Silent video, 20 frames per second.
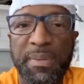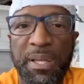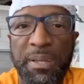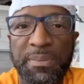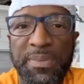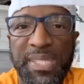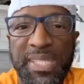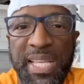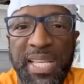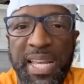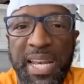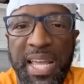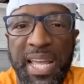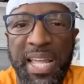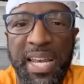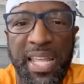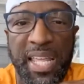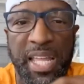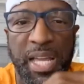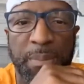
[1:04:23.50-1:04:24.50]
upset
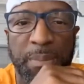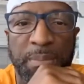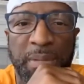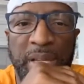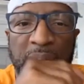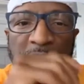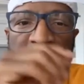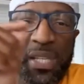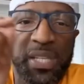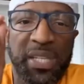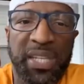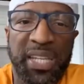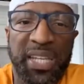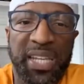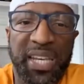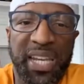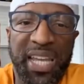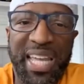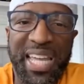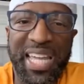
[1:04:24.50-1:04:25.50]
at him.
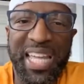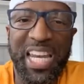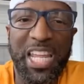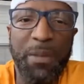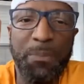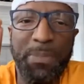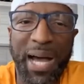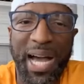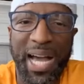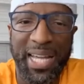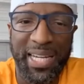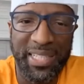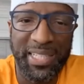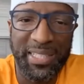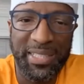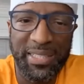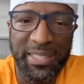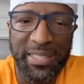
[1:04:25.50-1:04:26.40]
Did anybody